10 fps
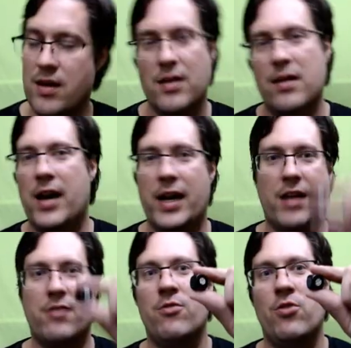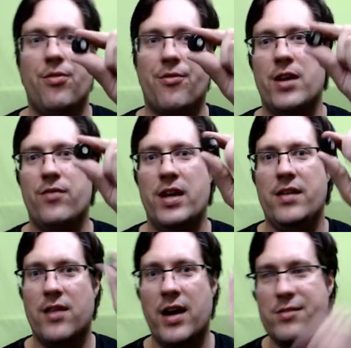I get to remove 3 of these
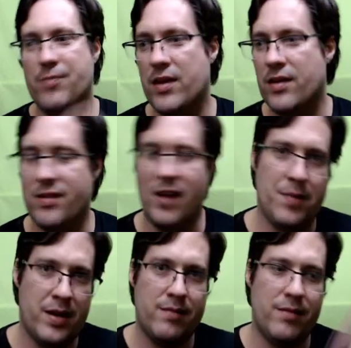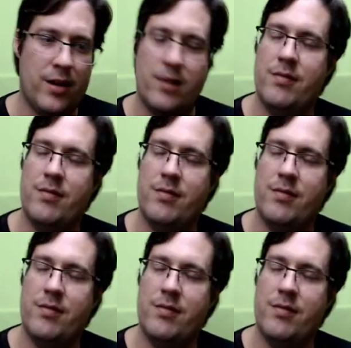dice because I'm in,